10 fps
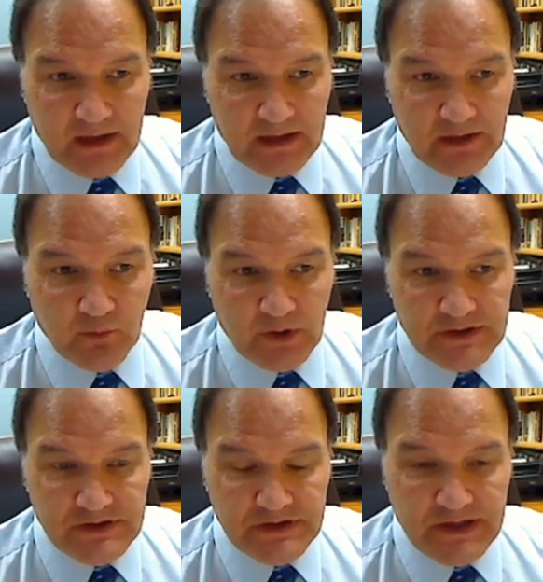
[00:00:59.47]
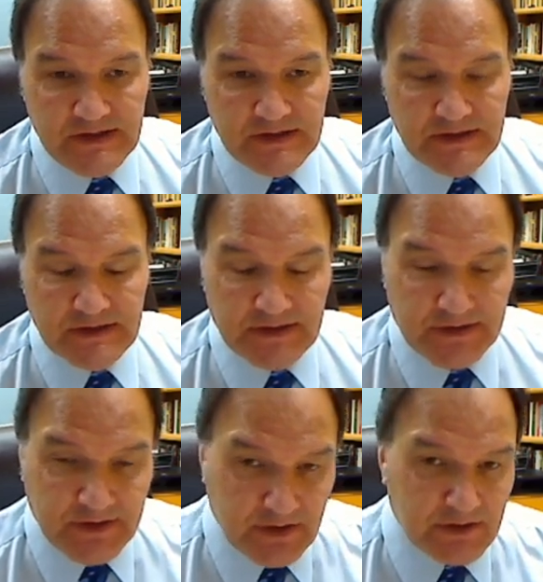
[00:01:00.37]
in which Jesus
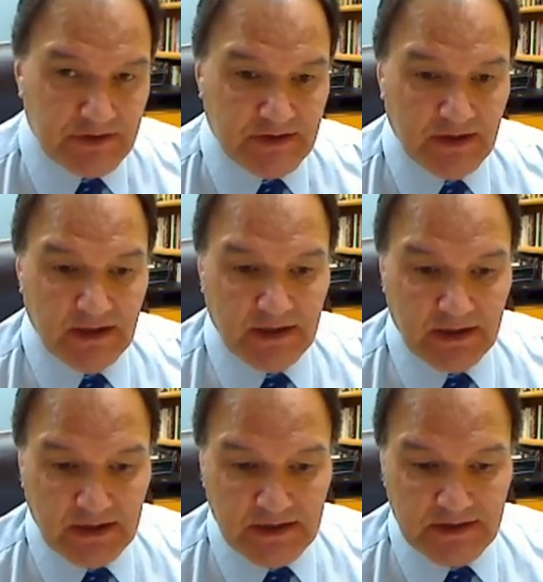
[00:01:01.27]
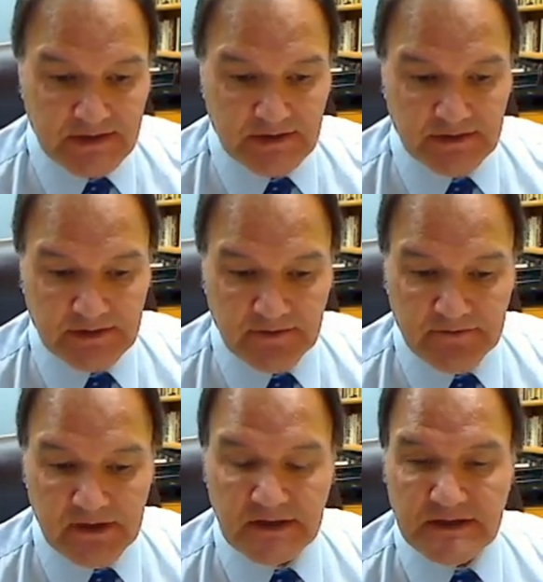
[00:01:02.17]
asserts his
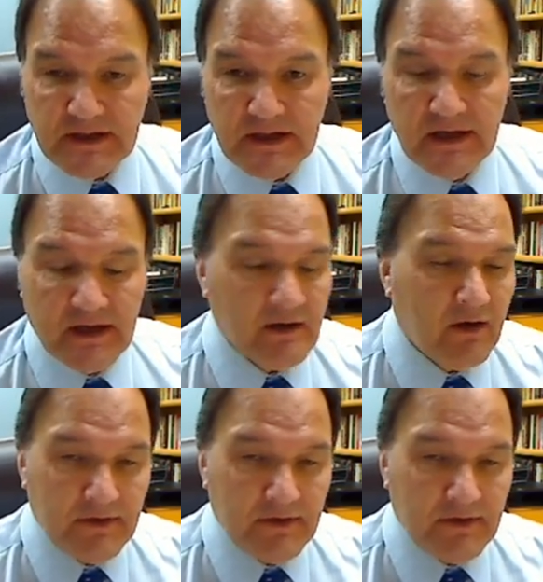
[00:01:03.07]
divinity. And all